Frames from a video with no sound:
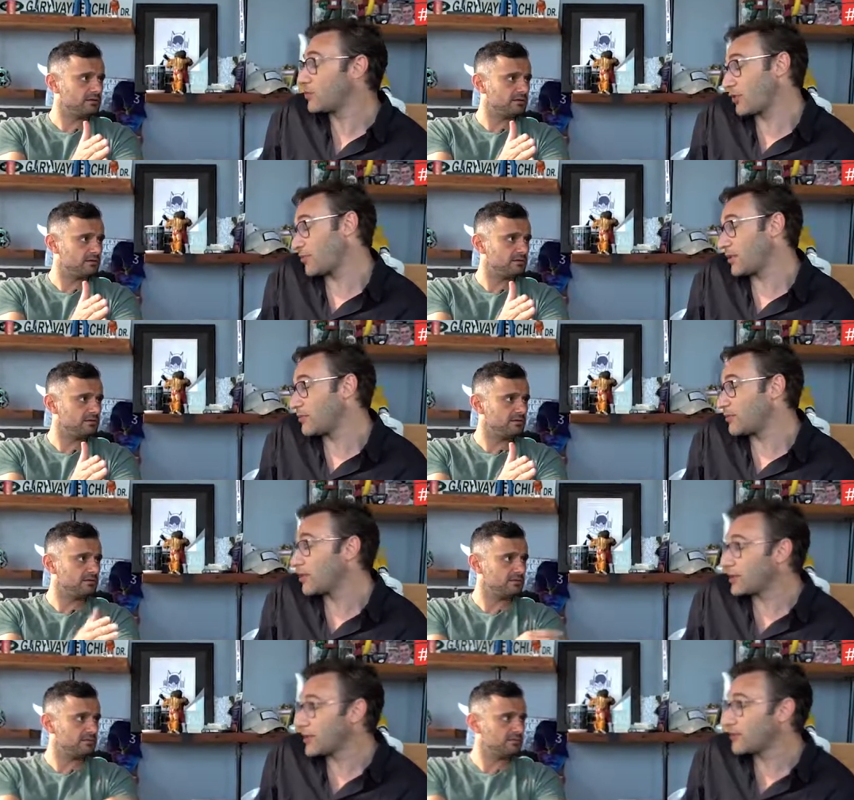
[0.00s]
Speaker 1: or people,
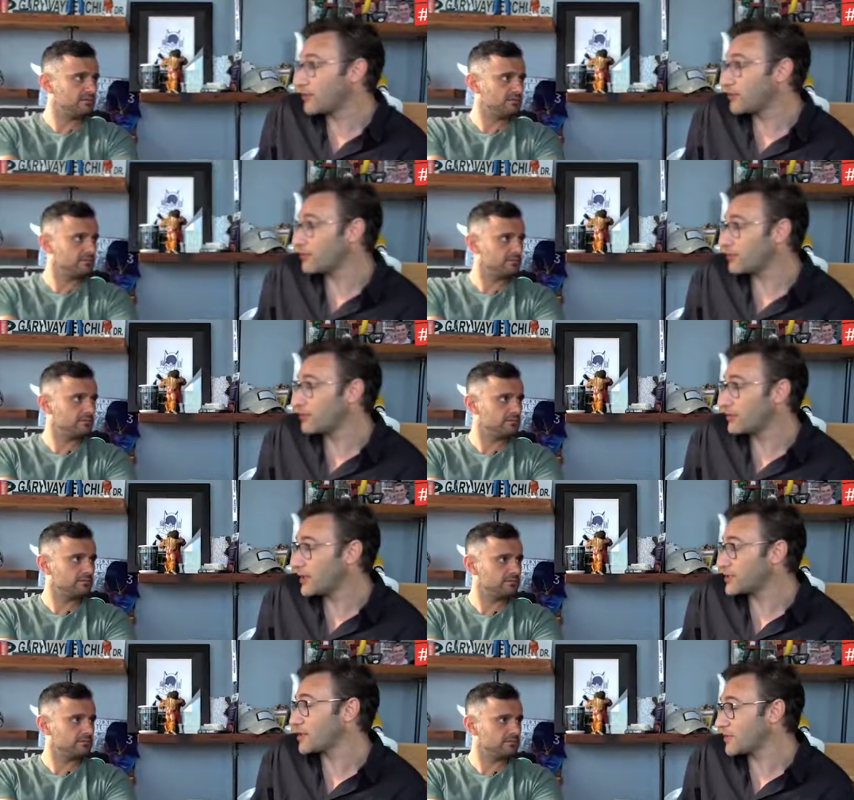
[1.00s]
well, I don't know.
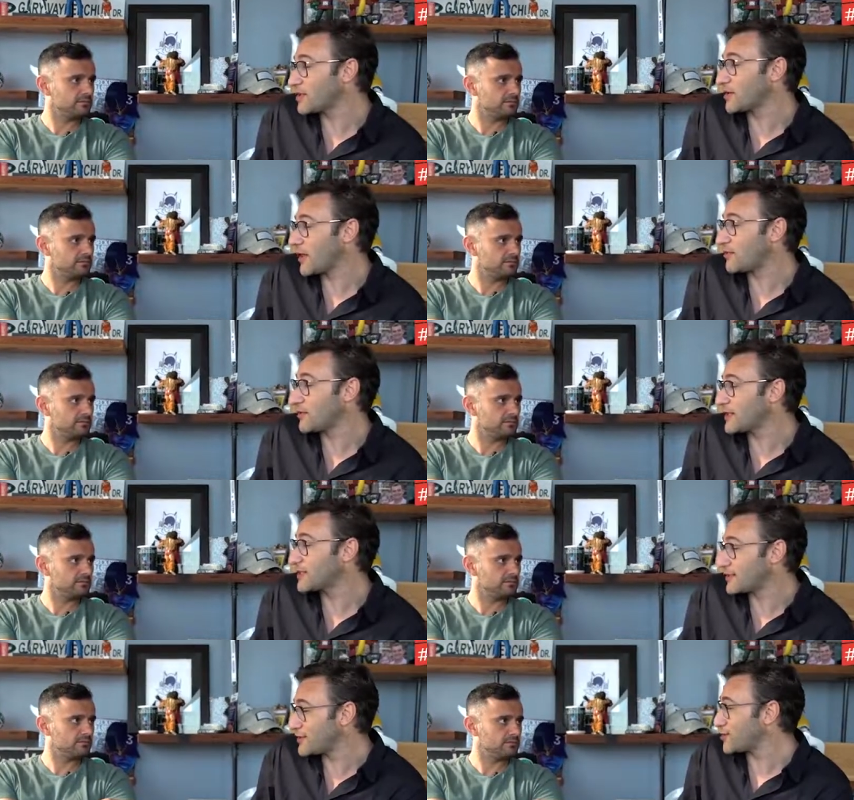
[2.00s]
It's sometimes incompatible.
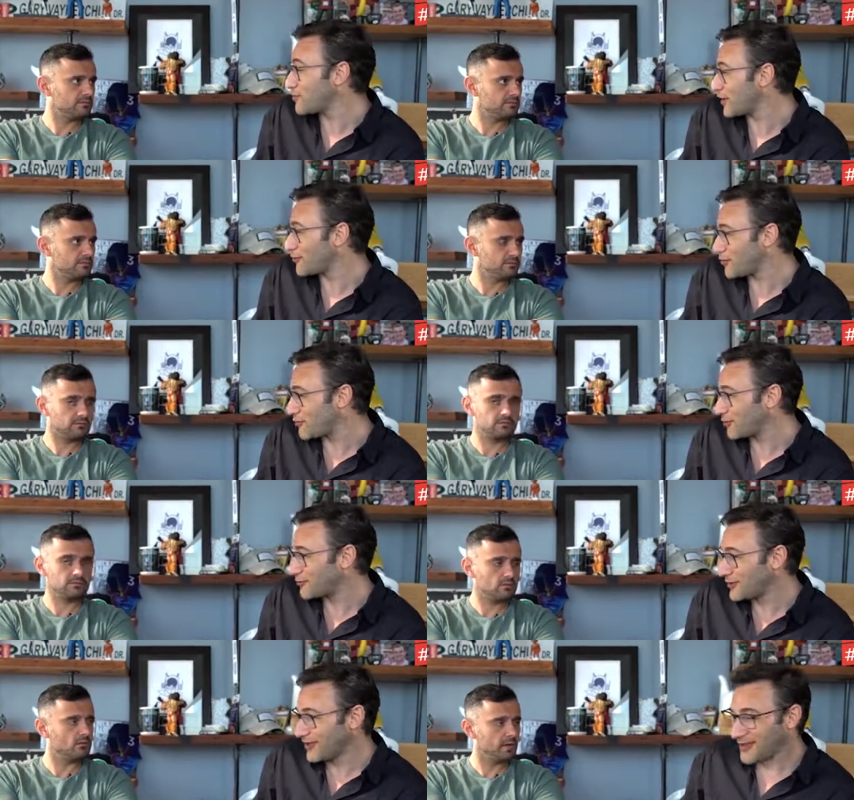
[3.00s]
That's a decision-making
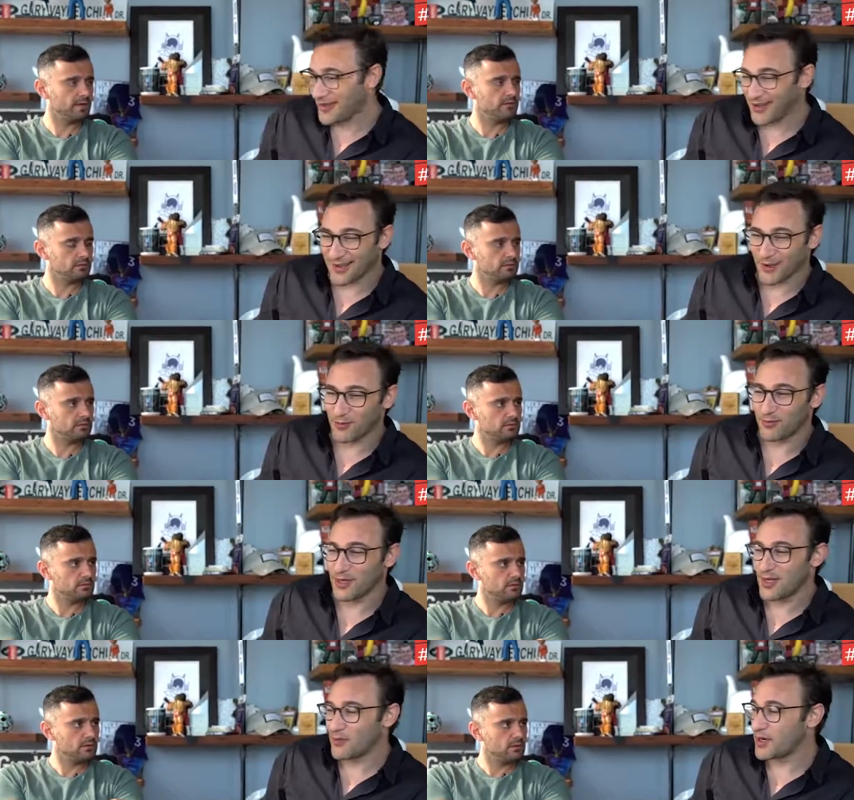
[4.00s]
problem. Okay. Um,
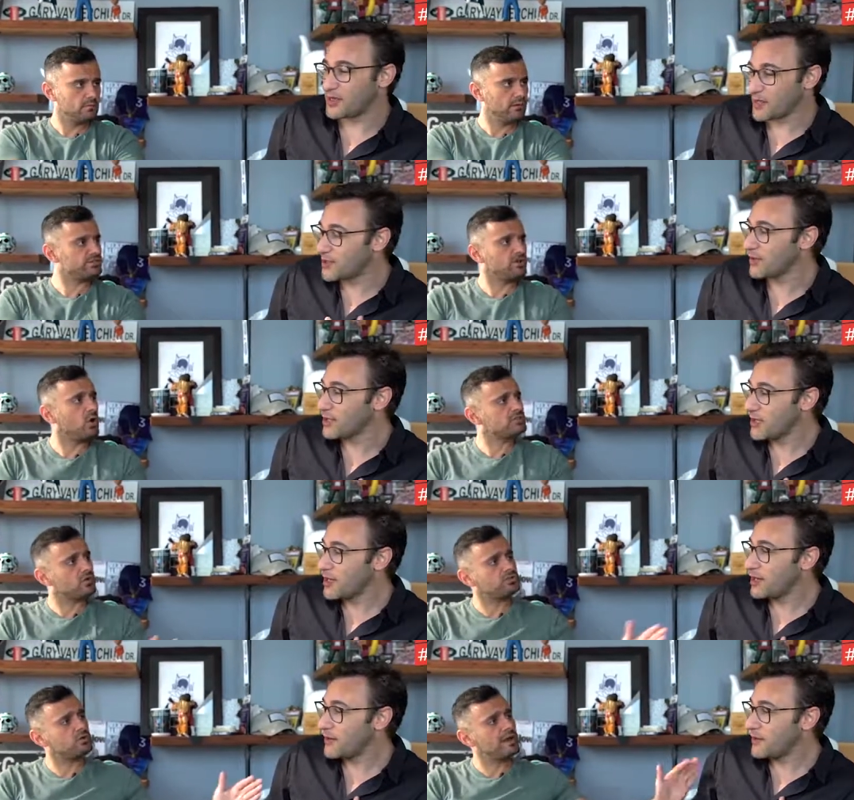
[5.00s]
but, but it's, an,
Speaker 2: it's,
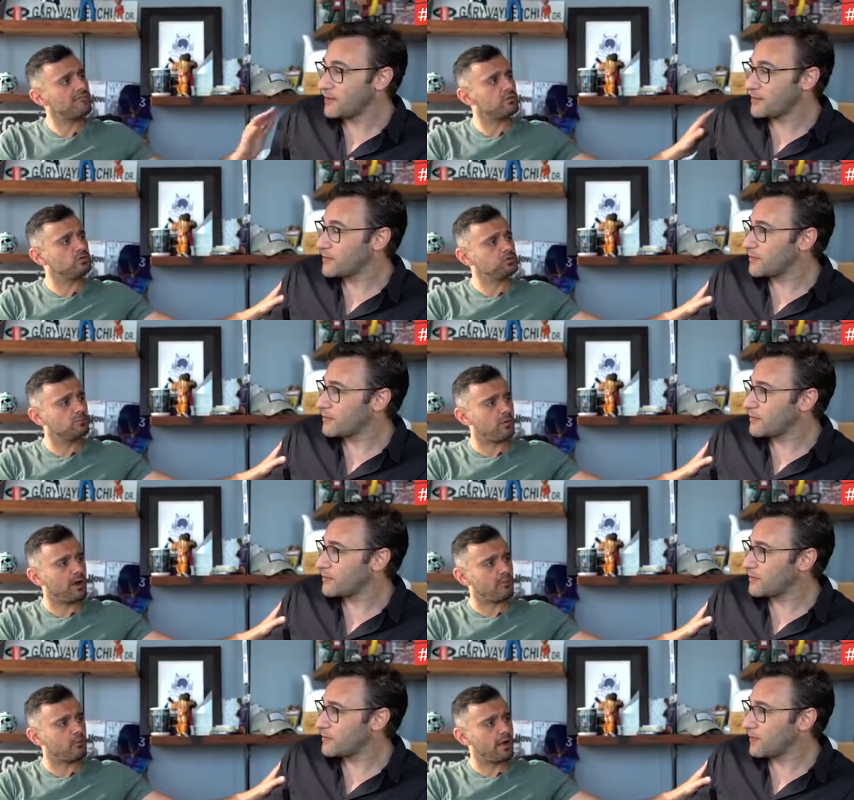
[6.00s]
also an evolution
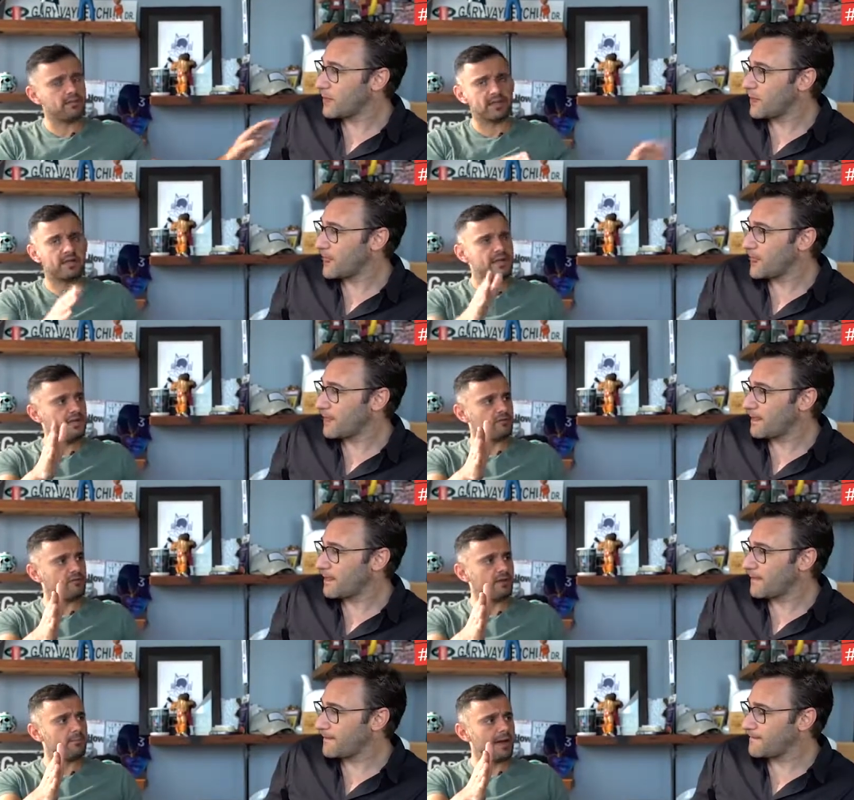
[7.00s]
problem, right? Like, if you
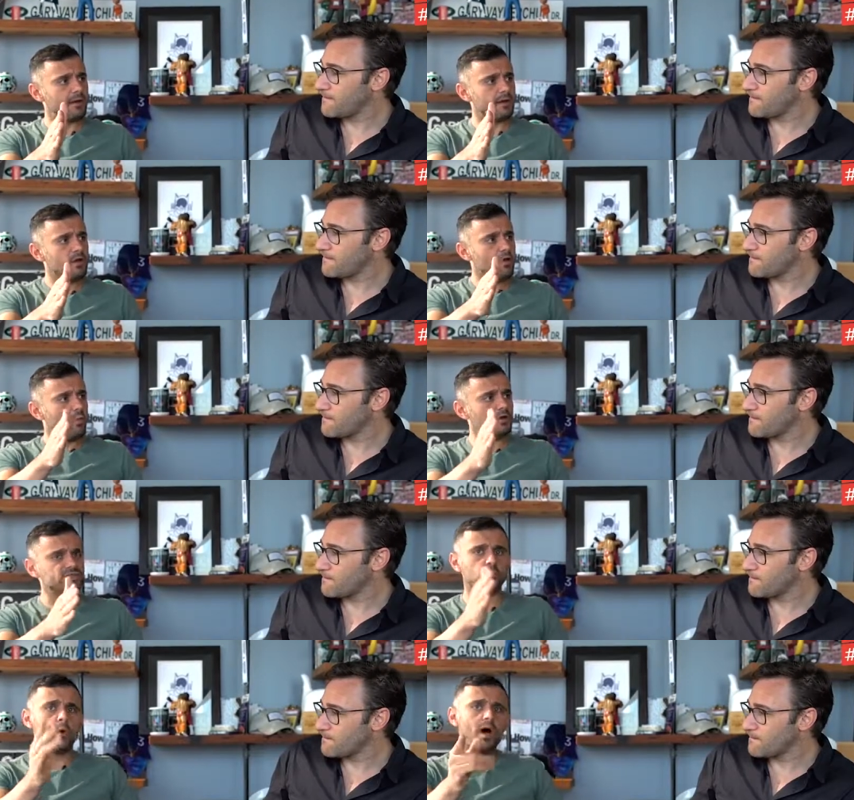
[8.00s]
think about it,
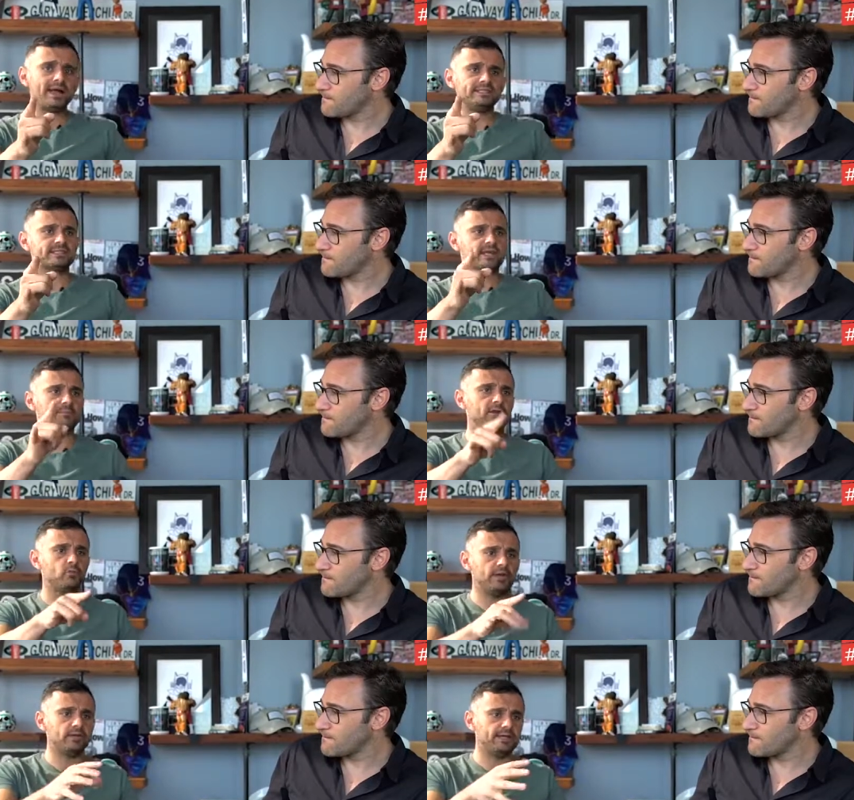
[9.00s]
one's whys can be
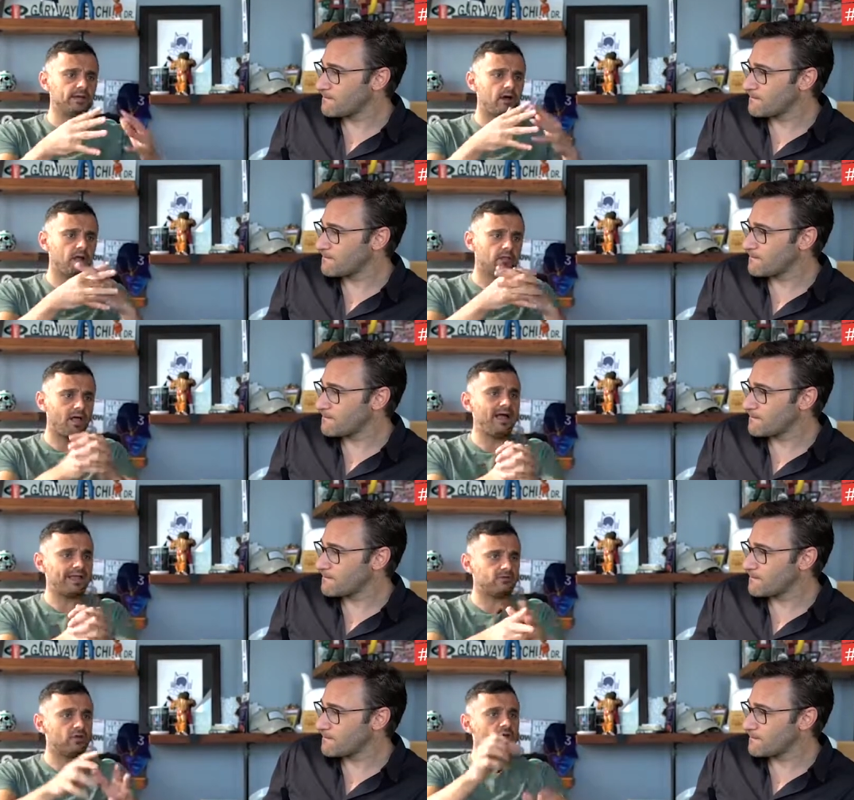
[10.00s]
really
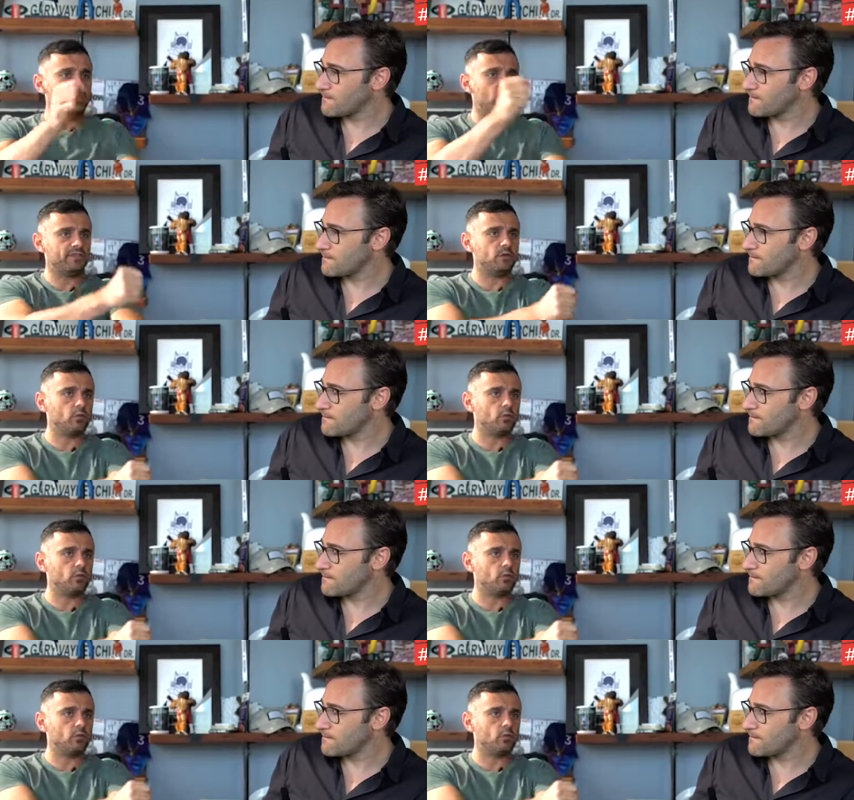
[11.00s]
aligned with the